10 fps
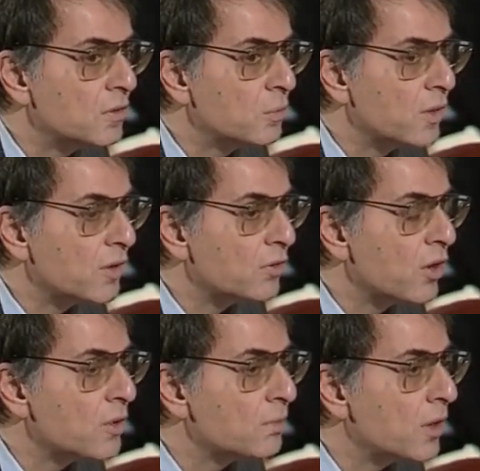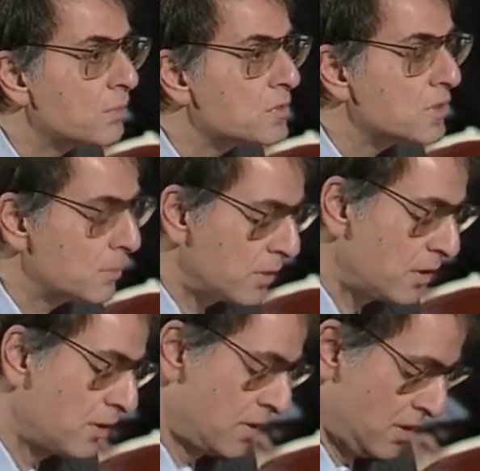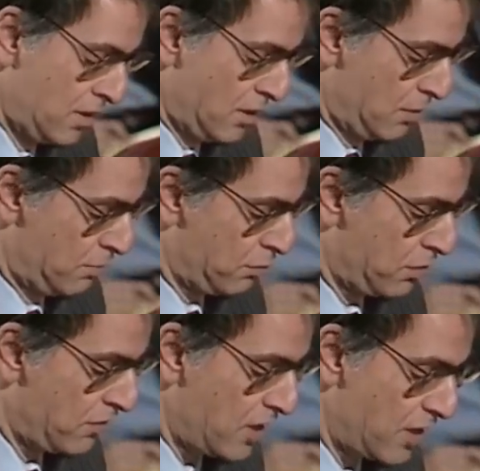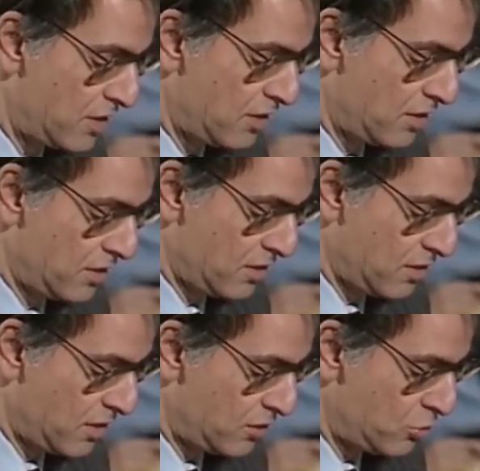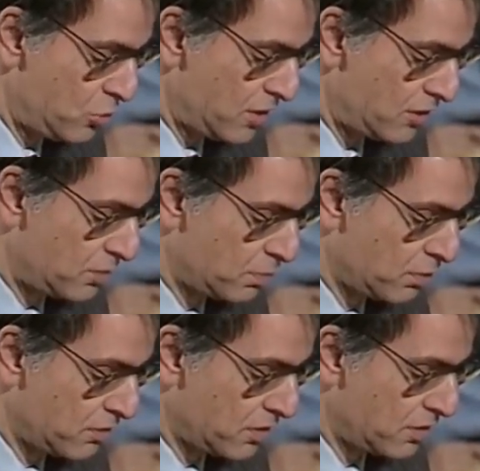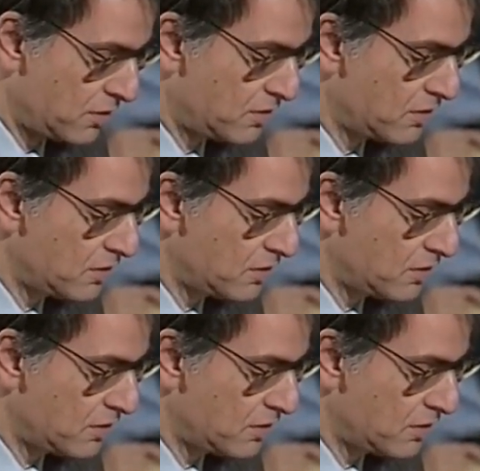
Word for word: whatever other problems they may provide, they do not provide